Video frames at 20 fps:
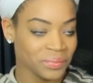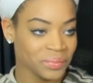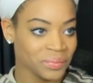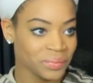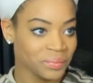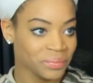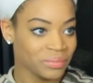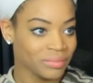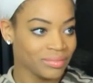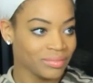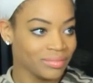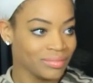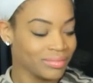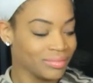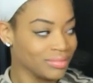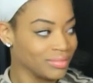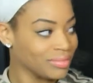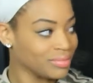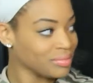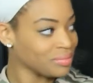
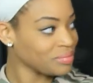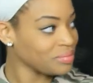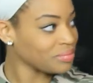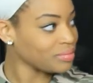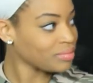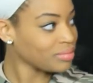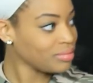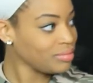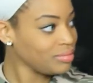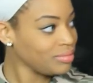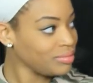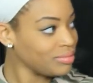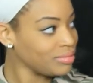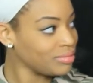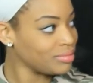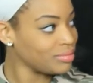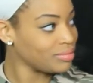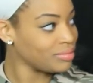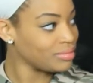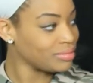
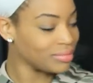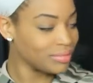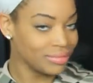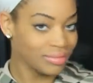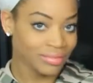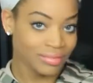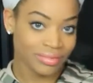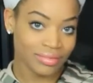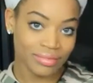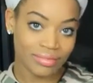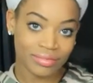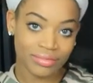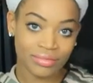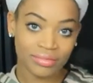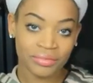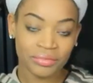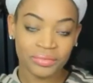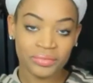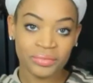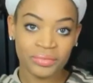
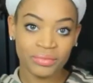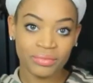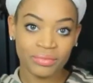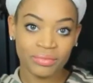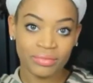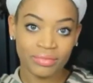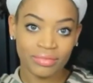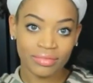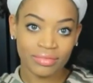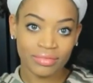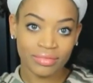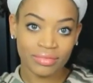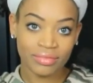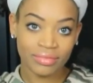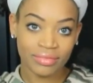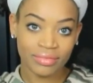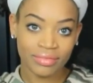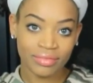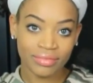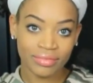
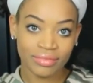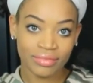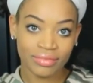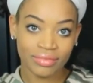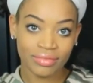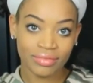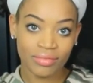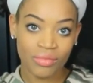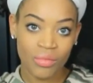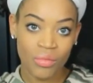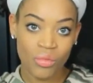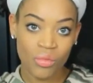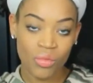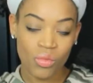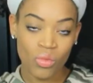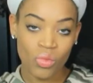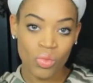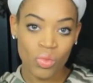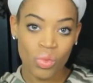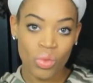
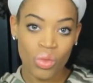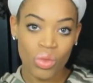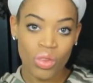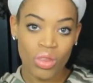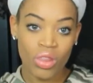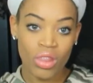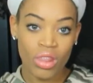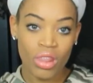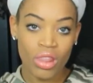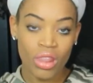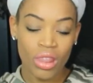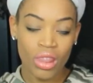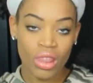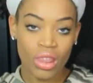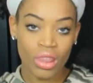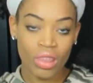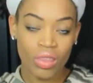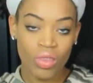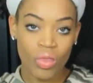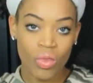
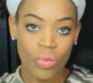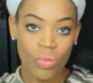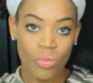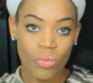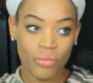No words are spoken by the person on screen.